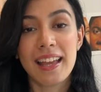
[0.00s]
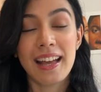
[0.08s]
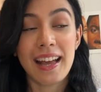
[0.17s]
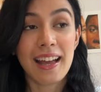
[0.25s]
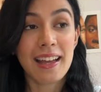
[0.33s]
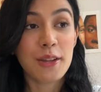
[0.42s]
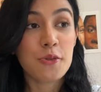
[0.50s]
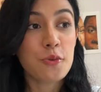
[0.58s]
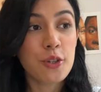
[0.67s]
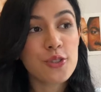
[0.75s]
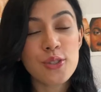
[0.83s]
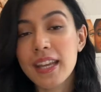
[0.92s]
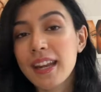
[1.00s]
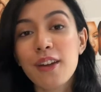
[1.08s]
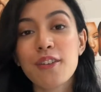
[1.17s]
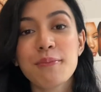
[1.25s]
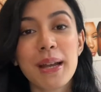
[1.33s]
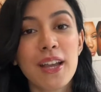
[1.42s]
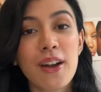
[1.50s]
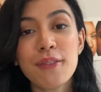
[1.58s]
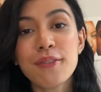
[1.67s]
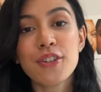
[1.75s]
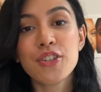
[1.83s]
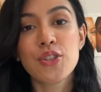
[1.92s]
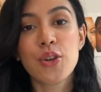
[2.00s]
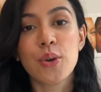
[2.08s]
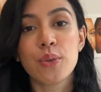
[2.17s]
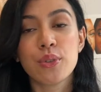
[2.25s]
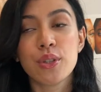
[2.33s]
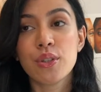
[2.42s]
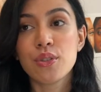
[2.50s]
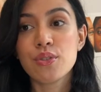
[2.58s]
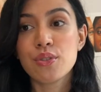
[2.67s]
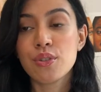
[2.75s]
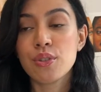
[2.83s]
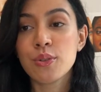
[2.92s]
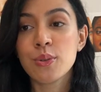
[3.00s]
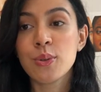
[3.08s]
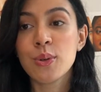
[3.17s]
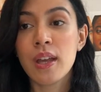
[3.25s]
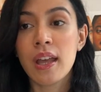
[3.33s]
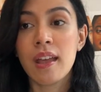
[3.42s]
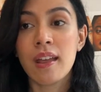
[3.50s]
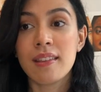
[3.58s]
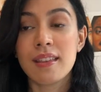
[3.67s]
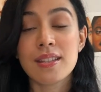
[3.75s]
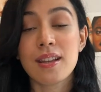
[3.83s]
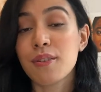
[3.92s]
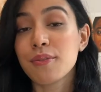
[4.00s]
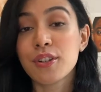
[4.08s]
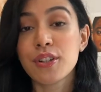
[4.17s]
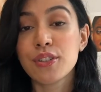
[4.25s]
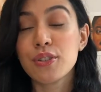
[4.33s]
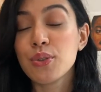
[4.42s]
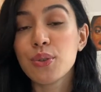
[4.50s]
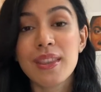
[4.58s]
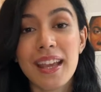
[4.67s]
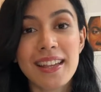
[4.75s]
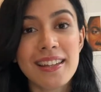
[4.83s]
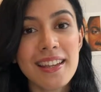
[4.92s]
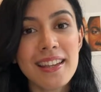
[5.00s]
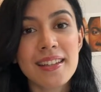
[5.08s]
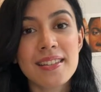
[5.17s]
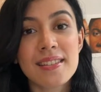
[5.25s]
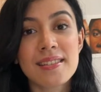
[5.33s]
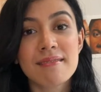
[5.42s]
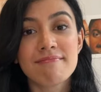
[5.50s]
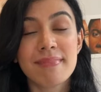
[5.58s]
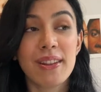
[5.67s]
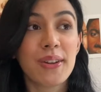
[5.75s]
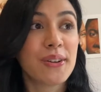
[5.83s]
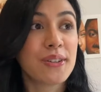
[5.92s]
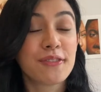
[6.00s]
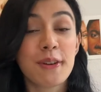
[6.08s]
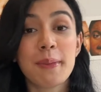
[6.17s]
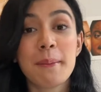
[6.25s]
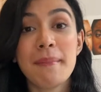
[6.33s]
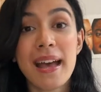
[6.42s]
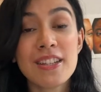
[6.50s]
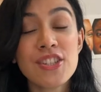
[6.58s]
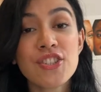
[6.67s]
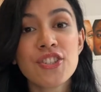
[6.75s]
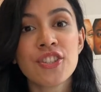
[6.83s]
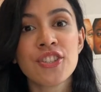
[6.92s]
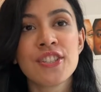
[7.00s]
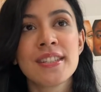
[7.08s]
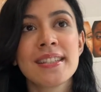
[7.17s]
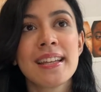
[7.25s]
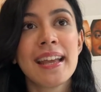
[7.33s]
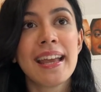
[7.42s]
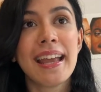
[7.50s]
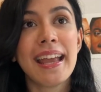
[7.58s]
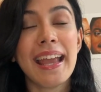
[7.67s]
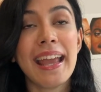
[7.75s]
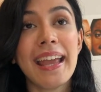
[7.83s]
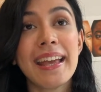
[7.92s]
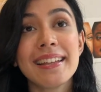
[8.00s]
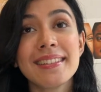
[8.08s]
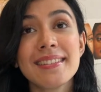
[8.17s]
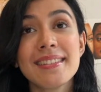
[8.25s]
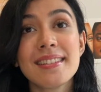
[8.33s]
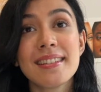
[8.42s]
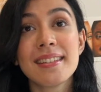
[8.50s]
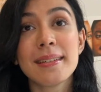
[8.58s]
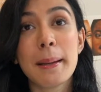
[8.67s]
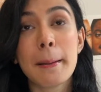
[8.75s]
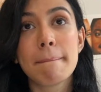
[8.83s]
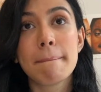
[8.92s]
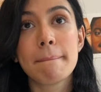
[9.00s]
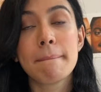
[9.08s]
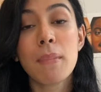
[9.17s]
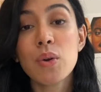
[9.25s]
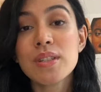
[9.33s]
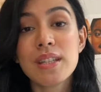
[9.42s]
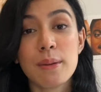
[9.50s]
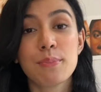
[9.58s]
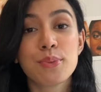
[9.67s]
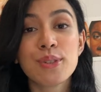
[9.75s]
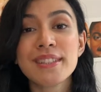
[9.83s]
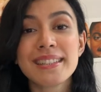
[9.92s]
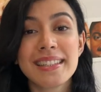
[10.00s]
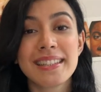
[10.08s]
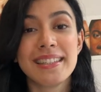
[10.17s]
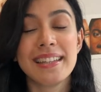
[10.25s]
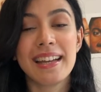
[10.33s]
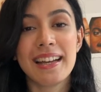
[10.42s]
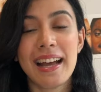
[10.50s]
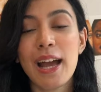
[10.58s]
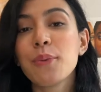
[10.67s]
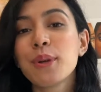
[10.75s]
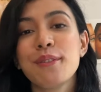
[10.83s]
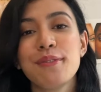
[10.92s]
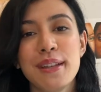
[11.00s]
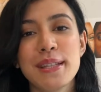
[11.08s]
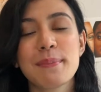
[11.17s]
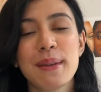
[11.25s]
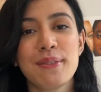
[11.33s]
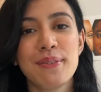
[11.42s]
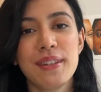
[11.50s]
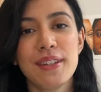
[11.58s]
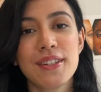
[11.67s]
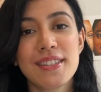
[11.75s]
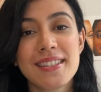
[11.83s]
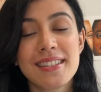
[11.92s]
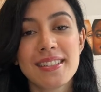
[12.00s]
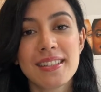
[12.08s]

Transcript: I want to get out of my comfort zone, to discover new techniques, learn from the masters, and uh, most importantly, I want to face my fears.